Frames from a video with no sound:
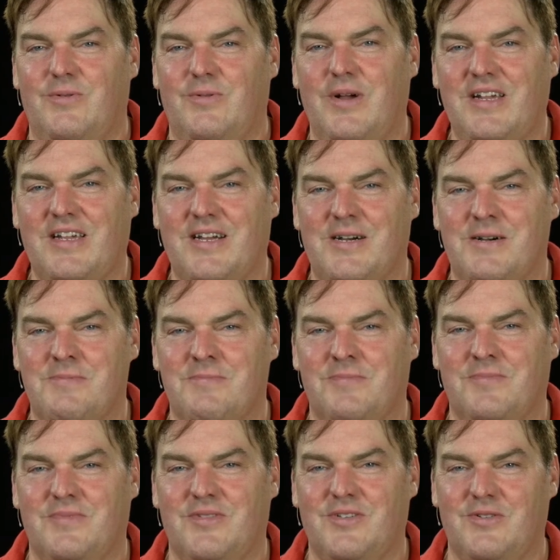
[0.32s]

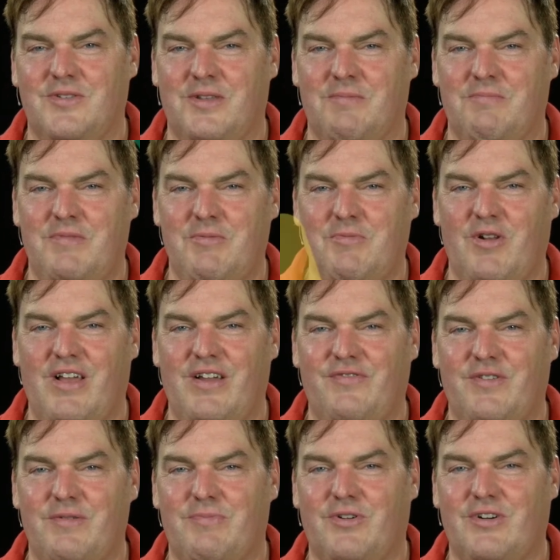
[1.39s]
Welcome to the
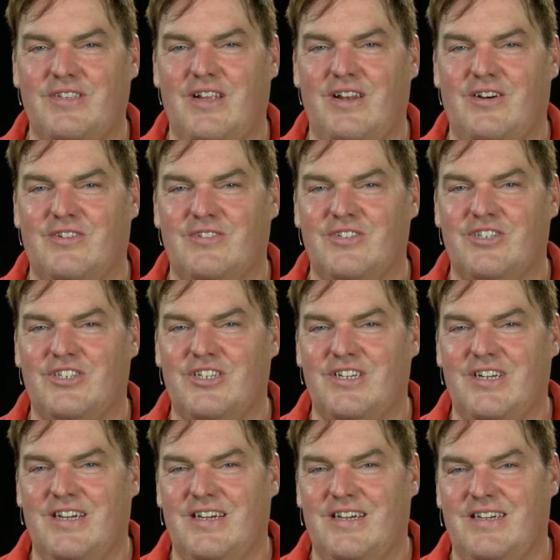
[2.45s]
mimoLive Reporter launch.
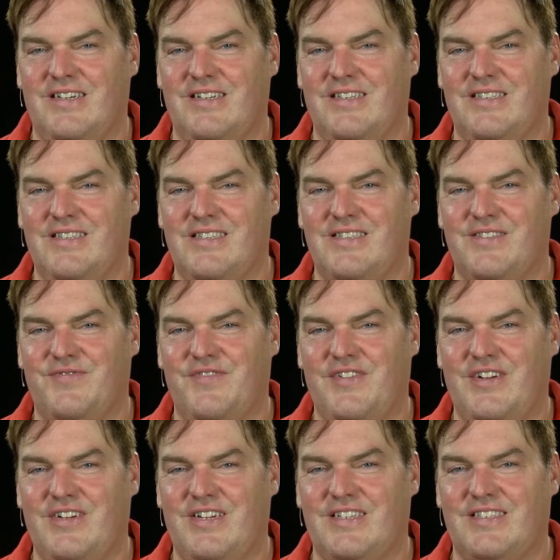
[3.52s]
This is
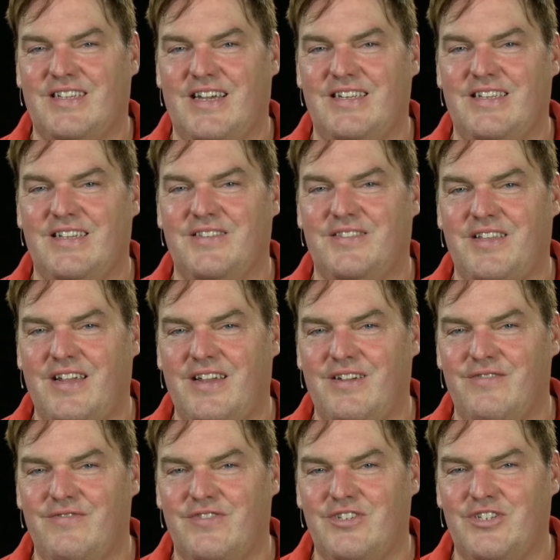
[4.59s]
very exciting. Thank
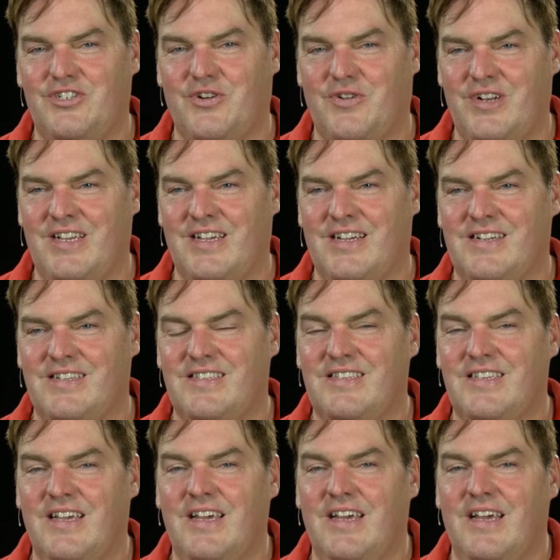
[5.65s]
you for joining
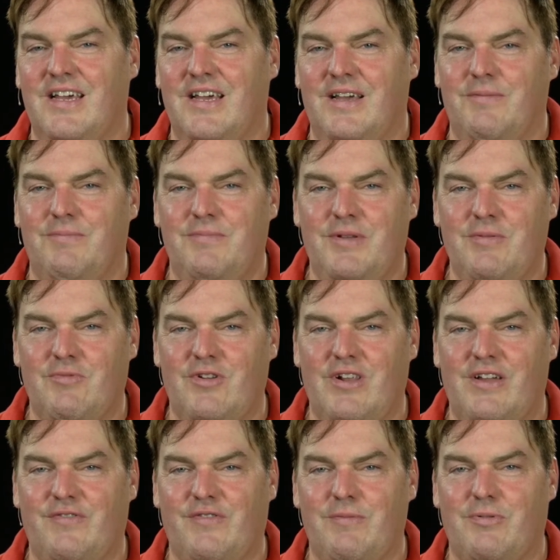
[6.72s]
us.
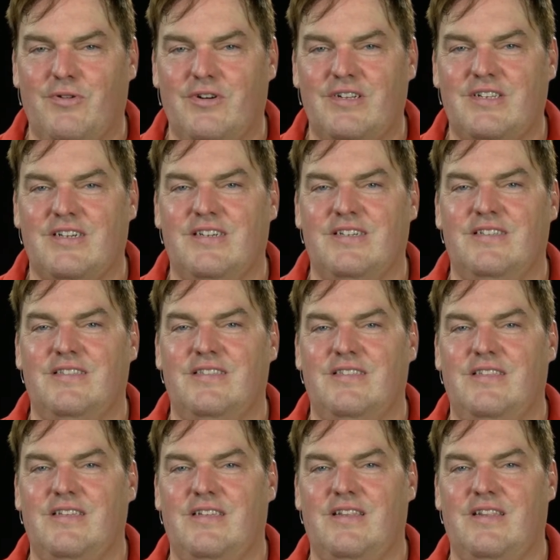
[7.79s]
mimoLive Reporter,
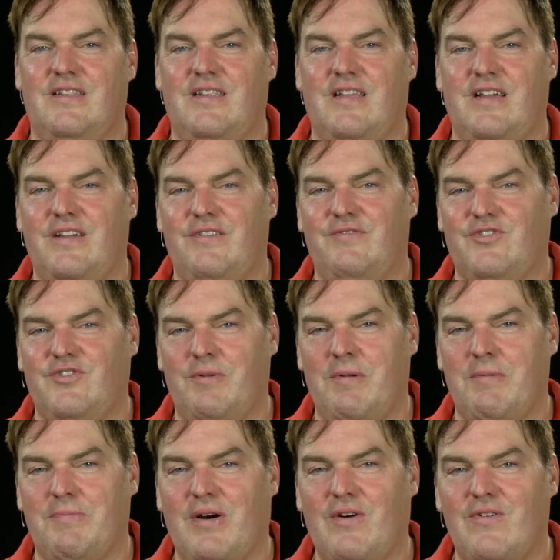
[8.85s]
the live
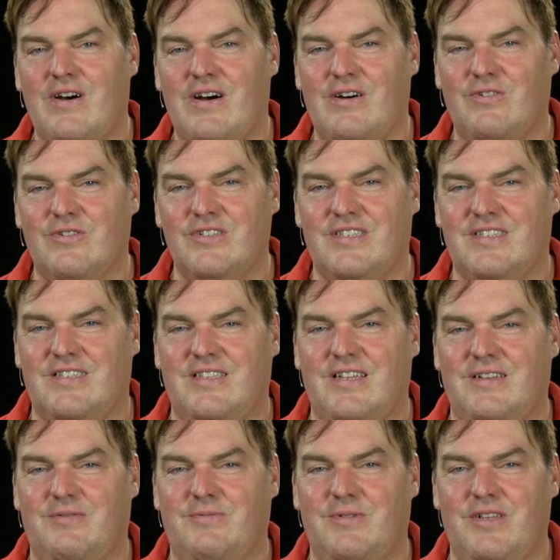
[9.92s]
streaming powerhouse
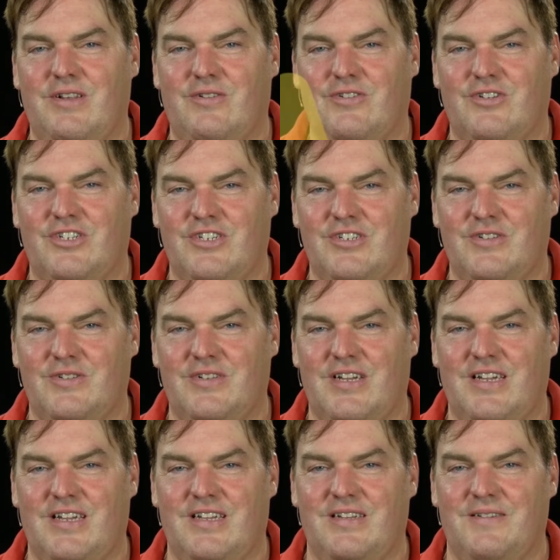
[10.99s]
that we're launching
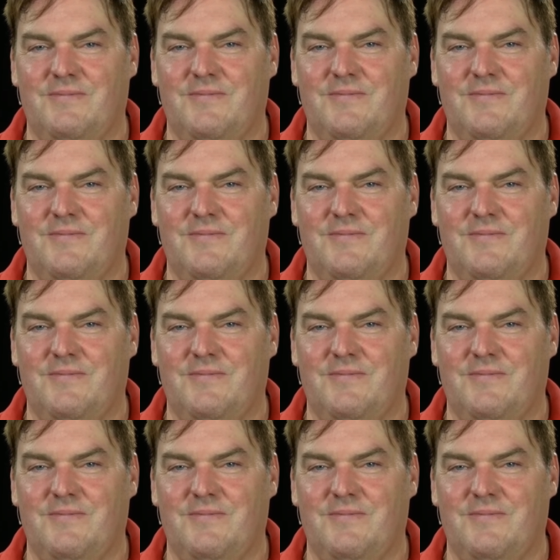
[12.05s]
today.